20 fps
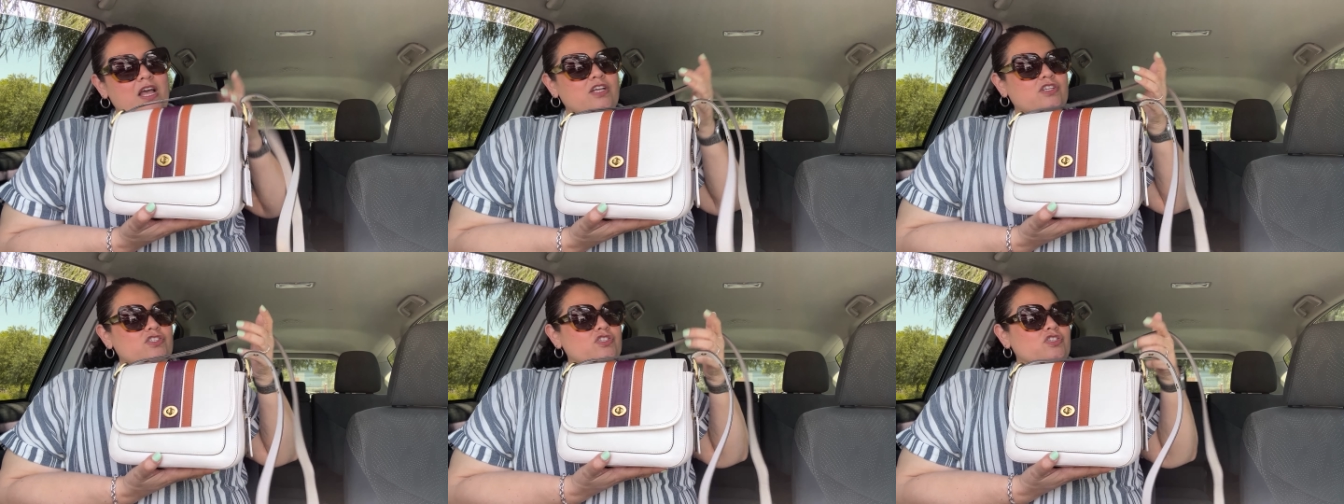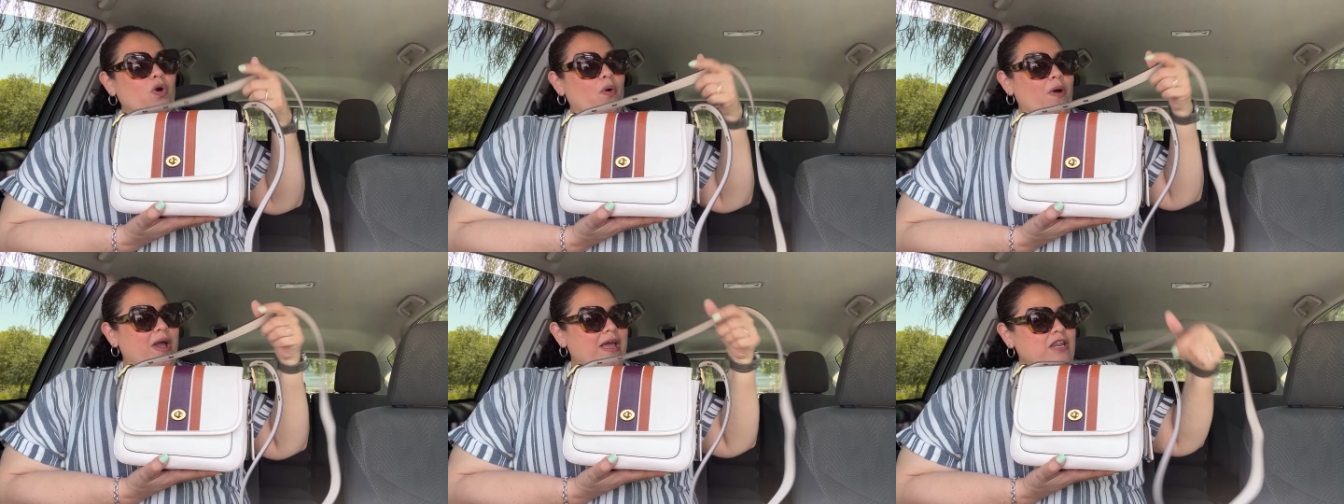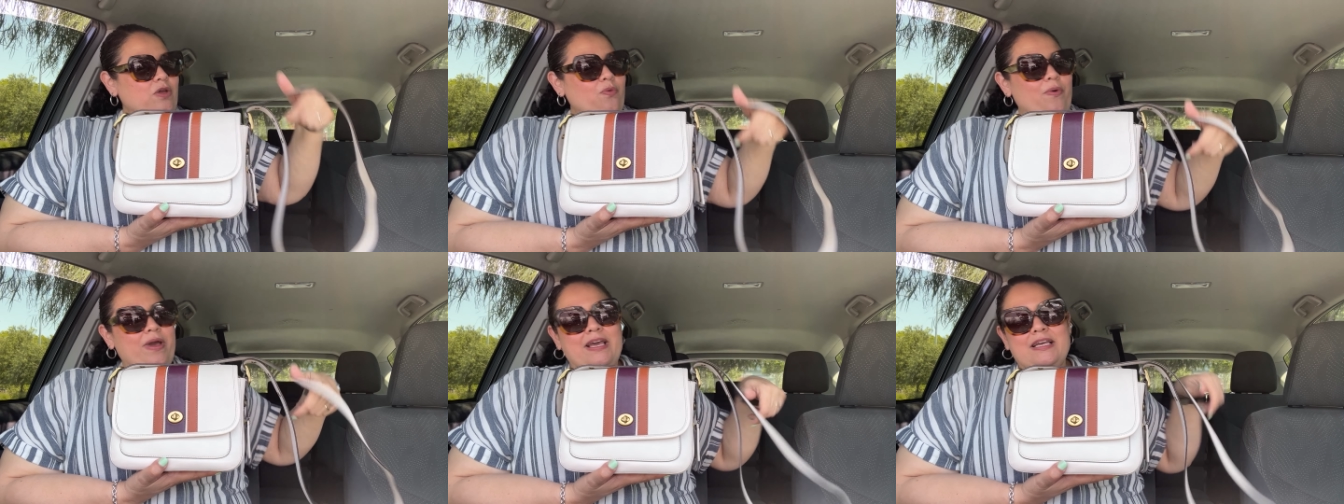So
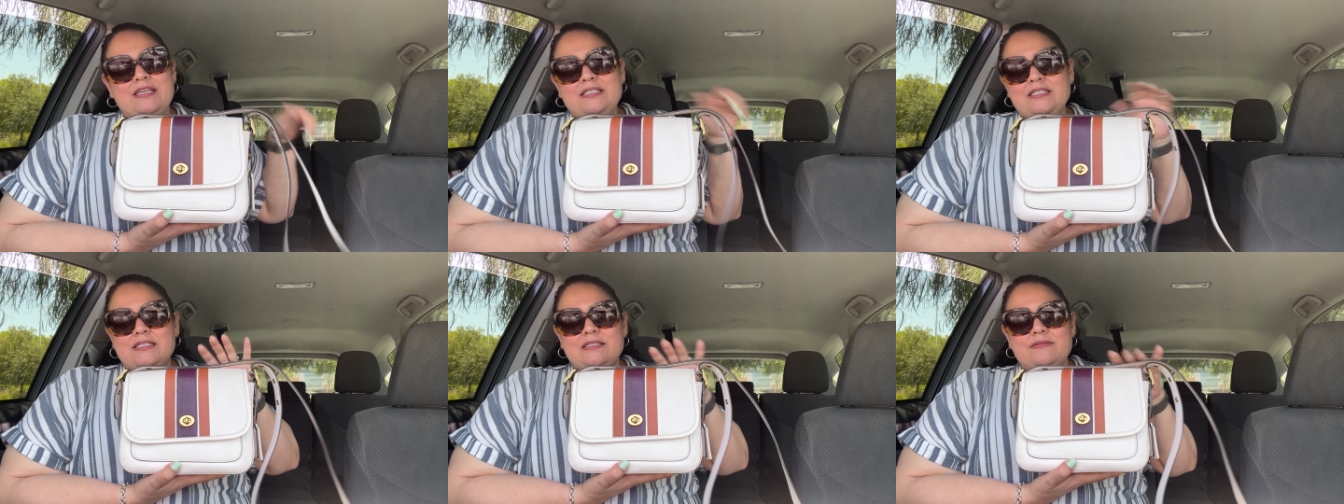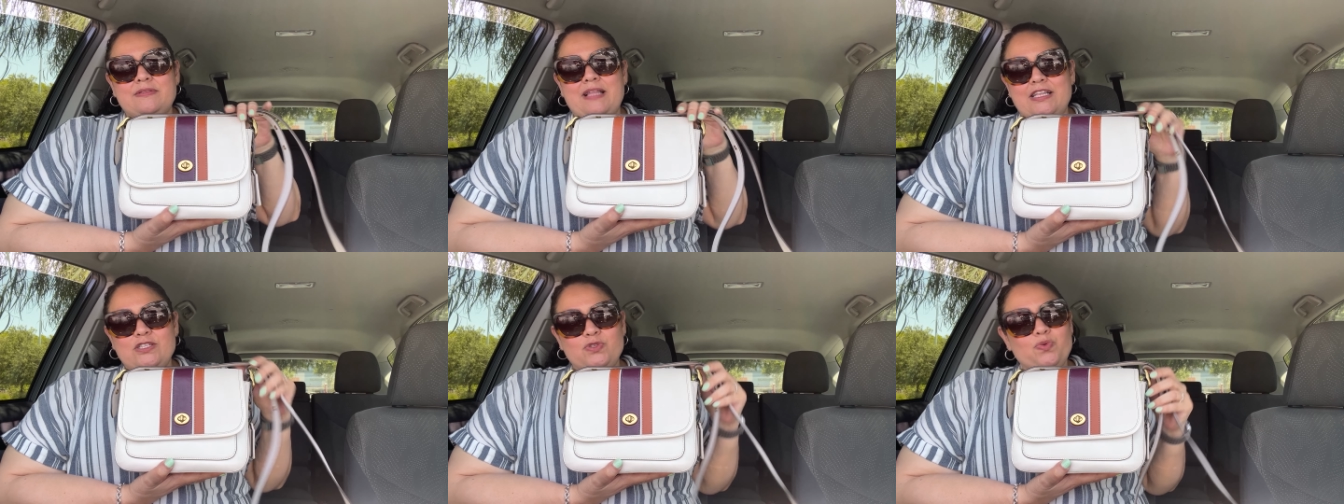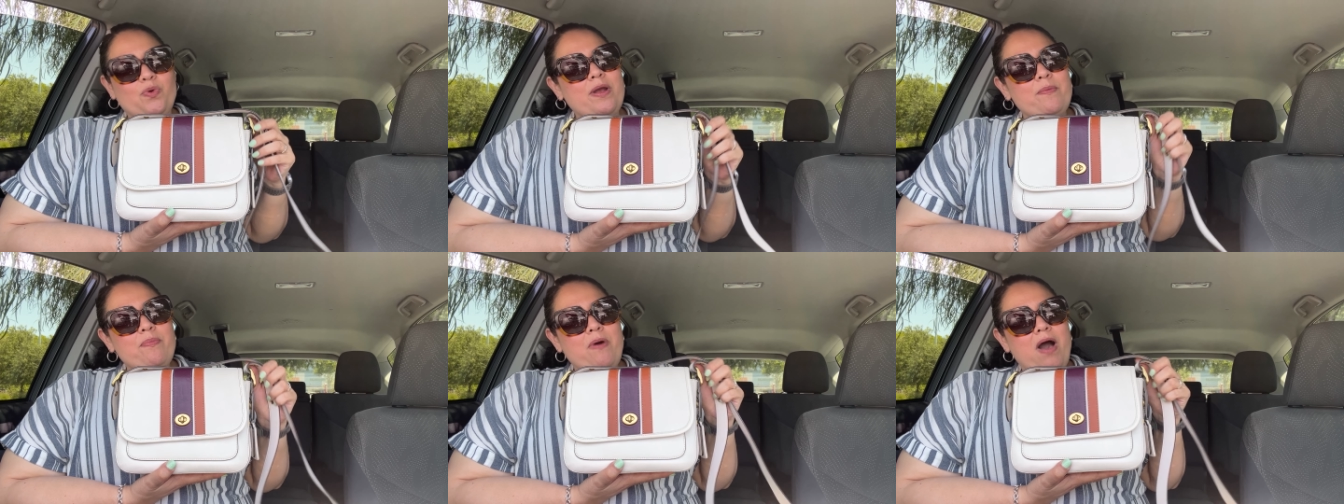anyways, that's
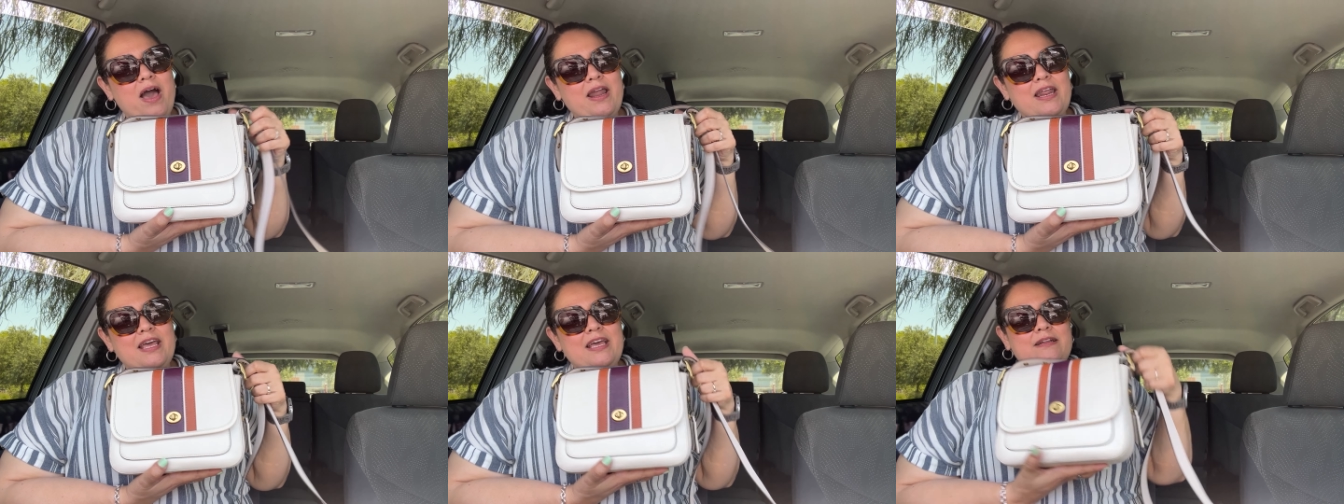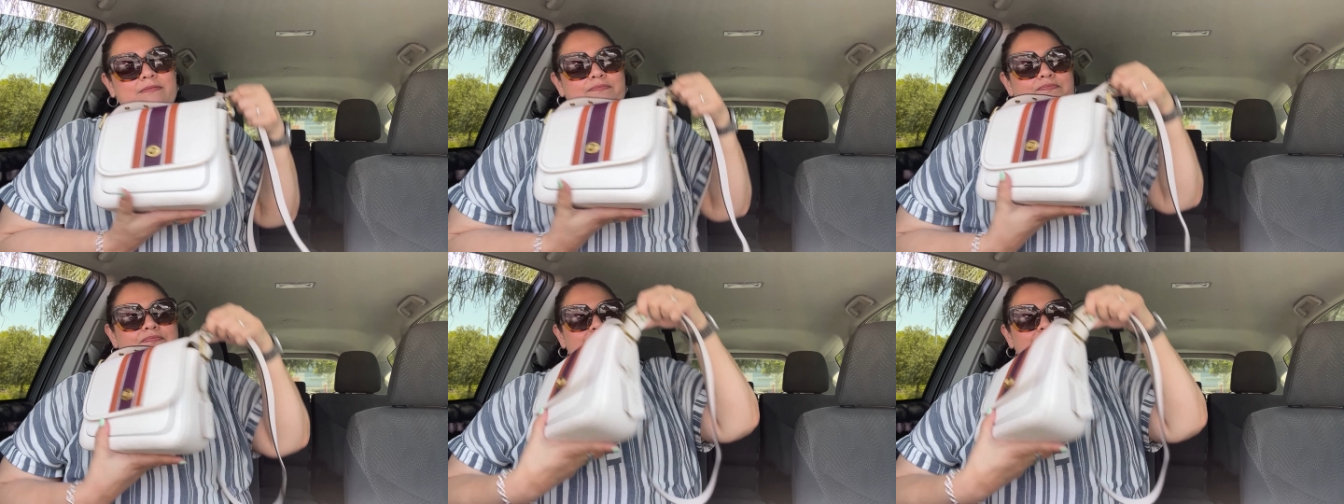where I bought it.